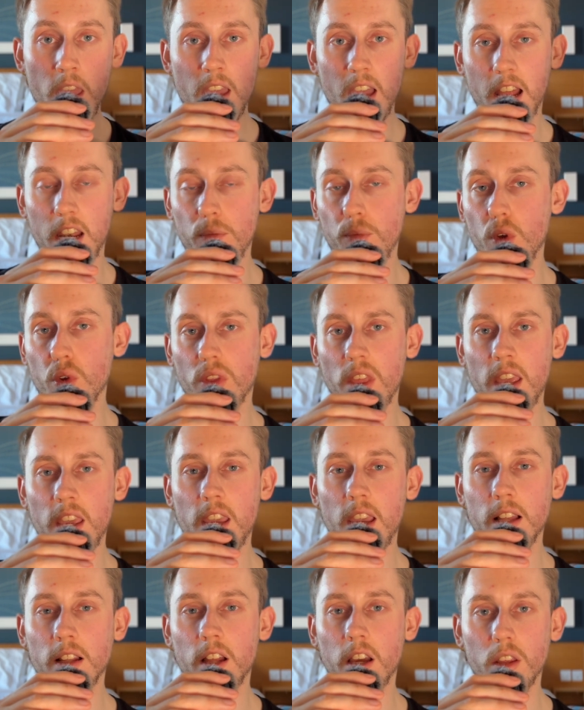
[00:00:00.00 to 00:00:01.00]
And if you're
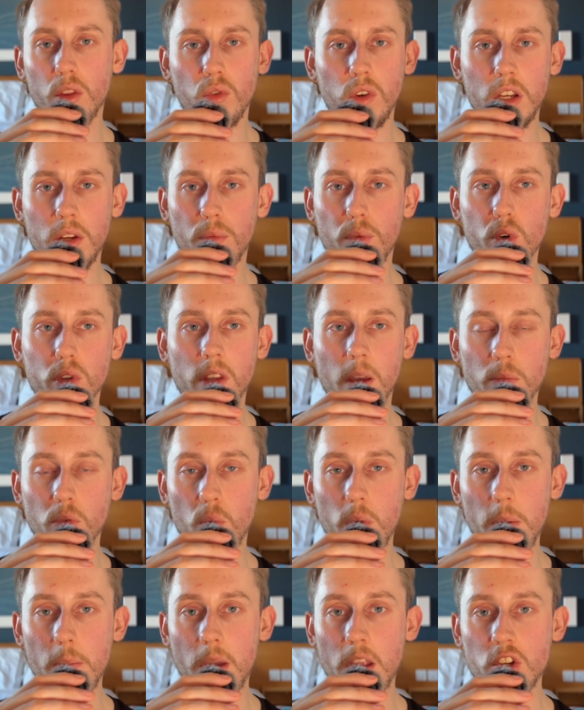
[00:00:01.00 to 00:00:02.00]
thinking like 3 to 4 times a
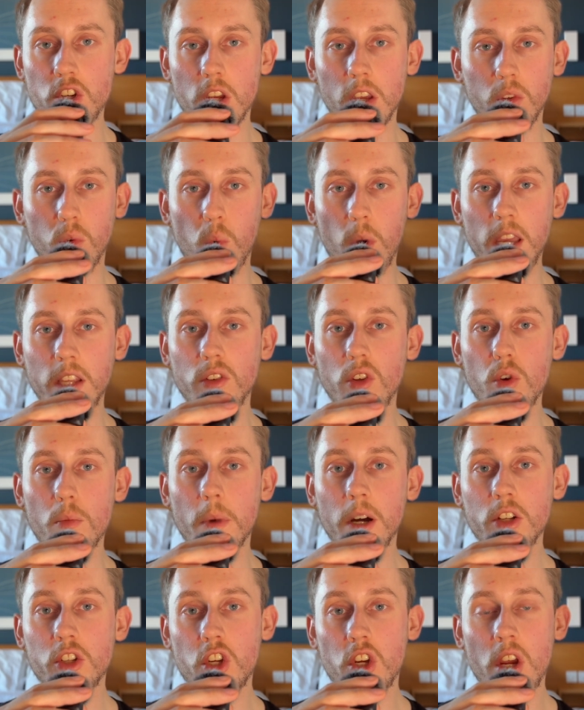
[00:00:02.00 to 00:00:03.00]
week benching is way too
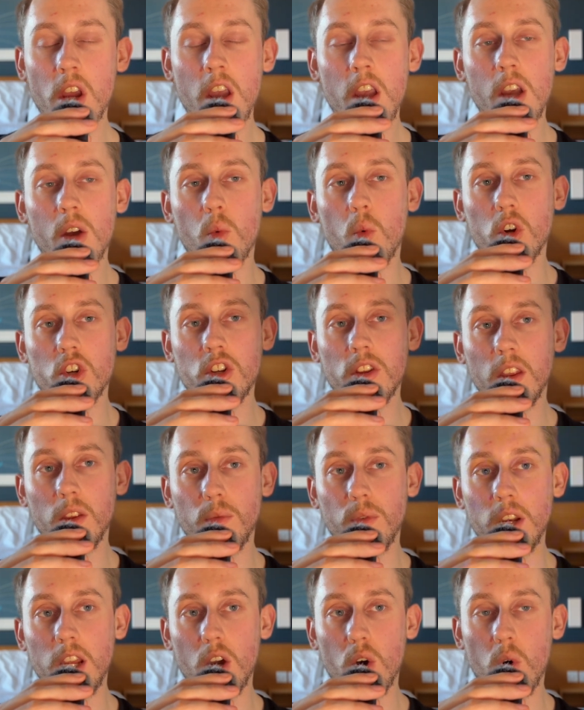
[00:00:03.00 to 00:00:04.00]
much, watch this
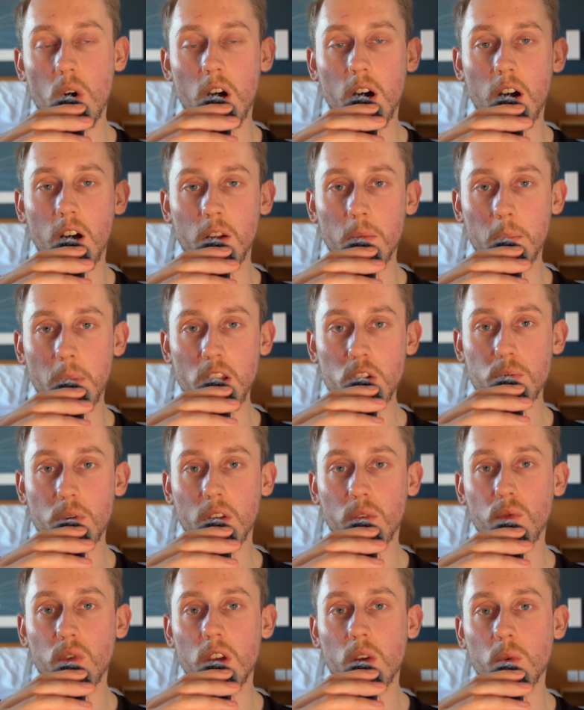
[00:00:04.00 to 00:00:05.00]
video on bench
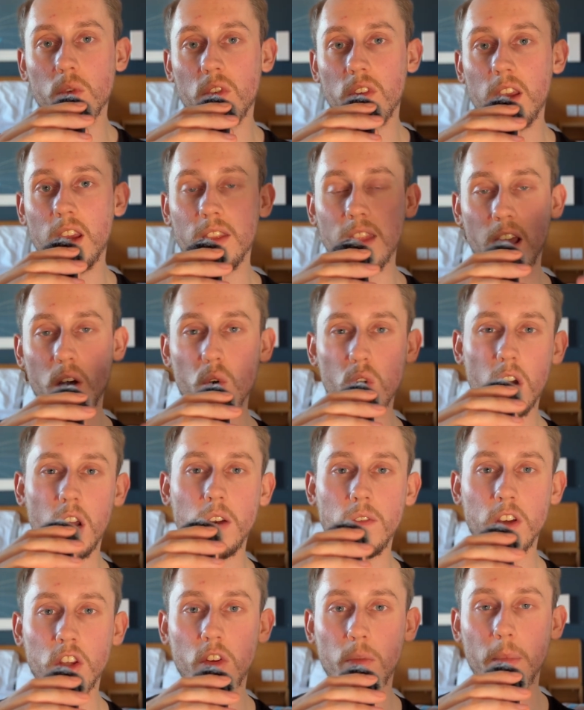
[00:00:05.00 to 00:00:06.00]
press frequency, and that will kind
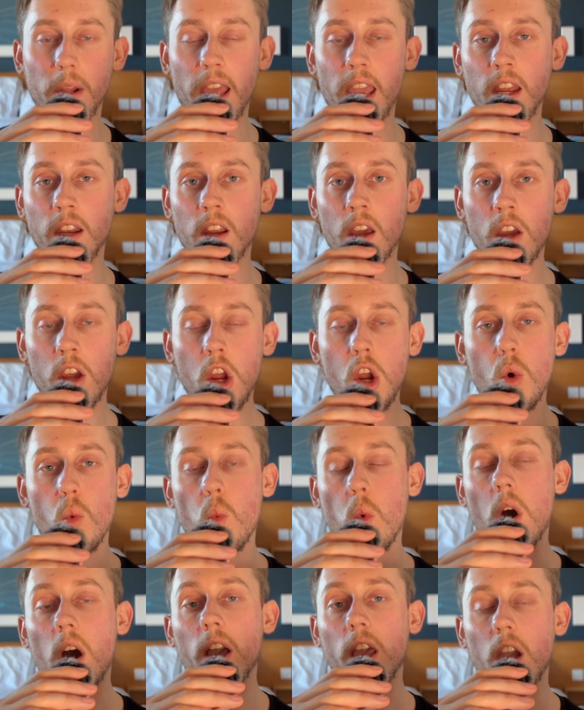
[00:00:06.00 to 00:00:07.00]
of explain
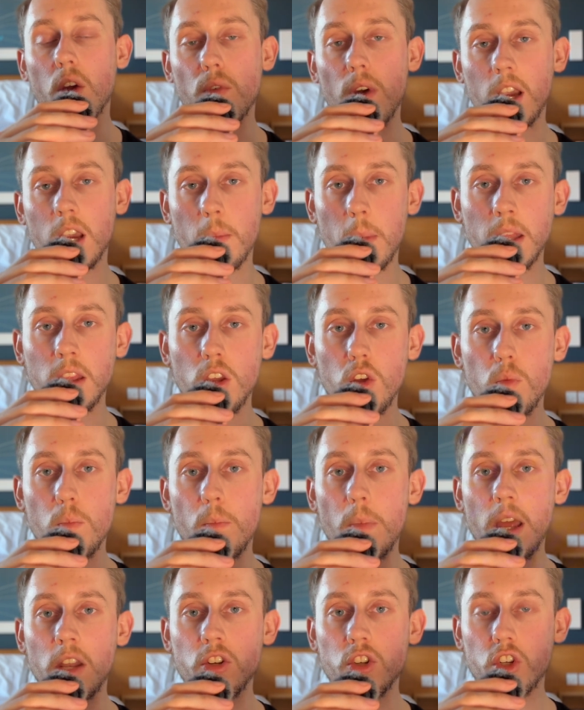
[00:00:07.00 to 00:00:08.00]
why I recommend that you
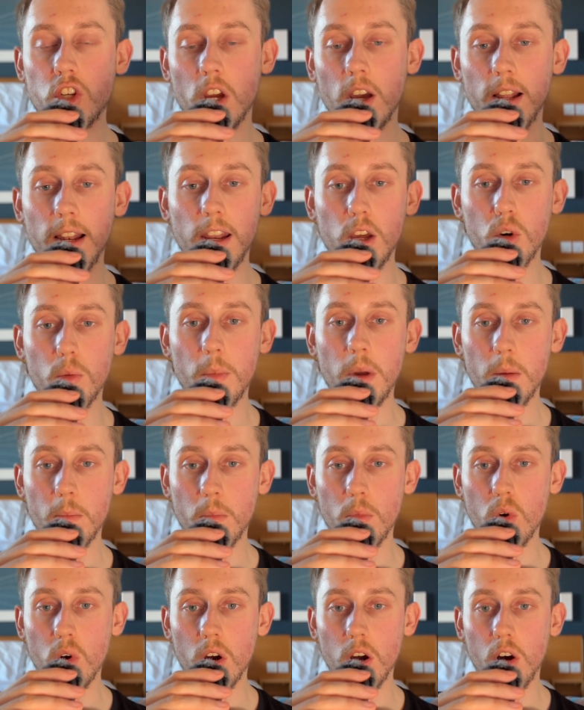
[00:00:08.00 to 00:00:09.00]
bench a little bit
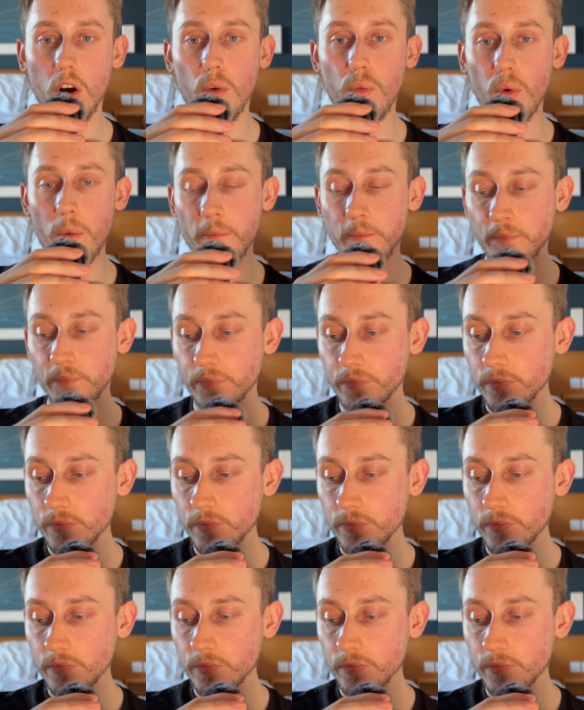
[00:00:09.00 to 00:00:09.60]
more often.